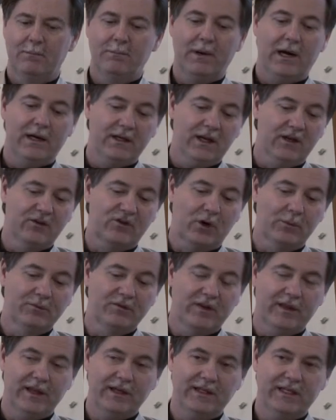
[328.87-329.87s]
But in
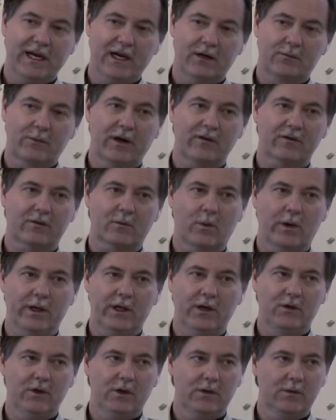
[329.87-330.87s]
terms of the tail risk, what
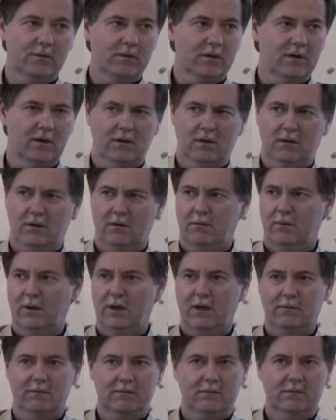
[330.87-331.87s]
do?
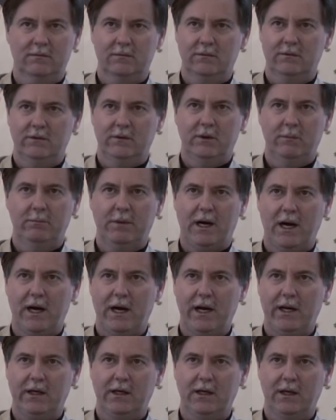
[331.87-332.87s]
Well, you
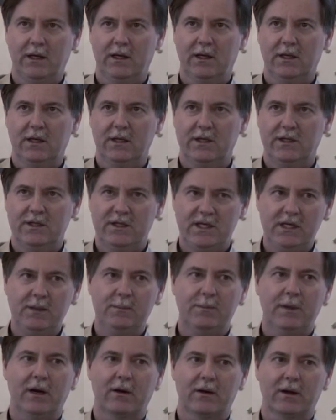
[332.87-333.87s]
buy
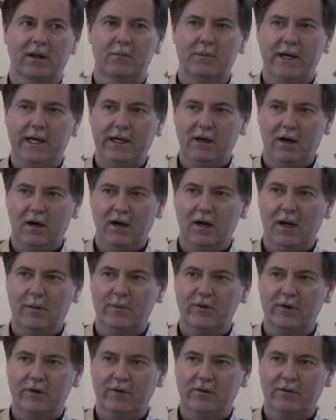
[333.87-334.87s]
deep out-of-the-money call
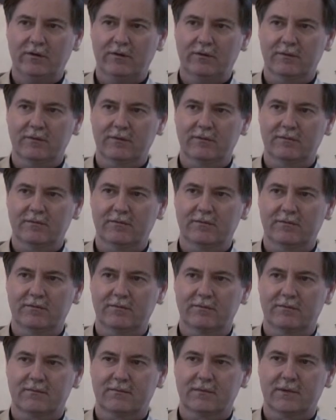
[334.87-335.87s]
options,
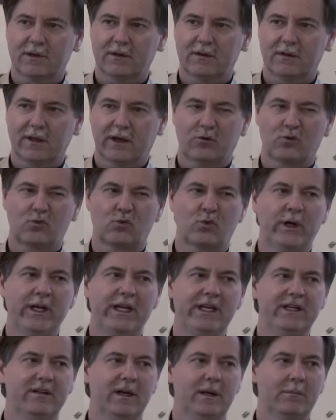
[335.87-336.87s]
like
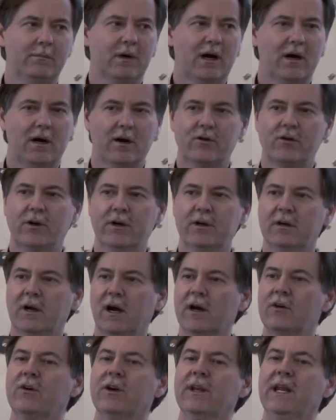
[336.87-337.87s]
really deep,
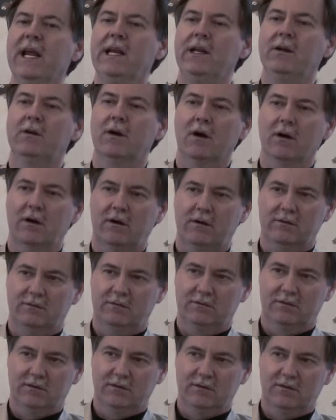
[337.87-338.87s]
$180
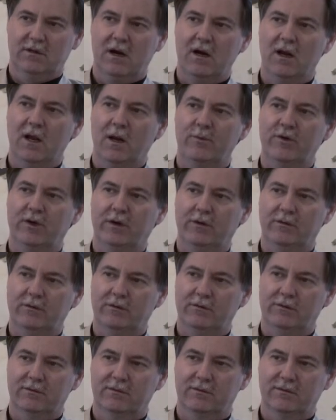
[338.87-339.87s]
call
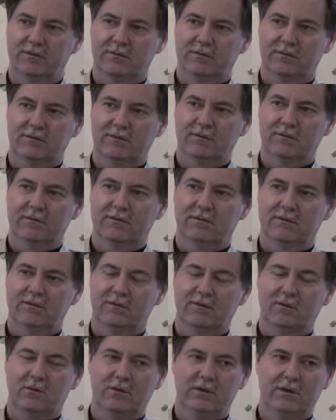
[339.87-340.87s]
options,
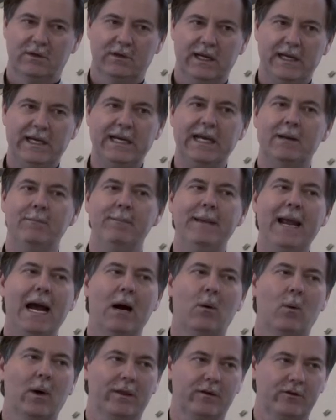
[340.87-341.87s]
and get them
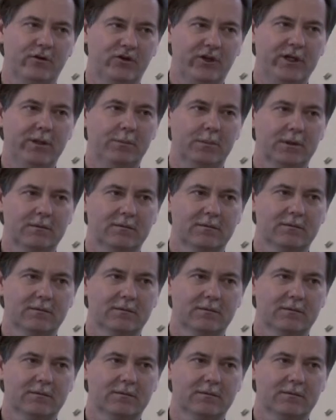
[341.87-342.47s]
now while they're cheap.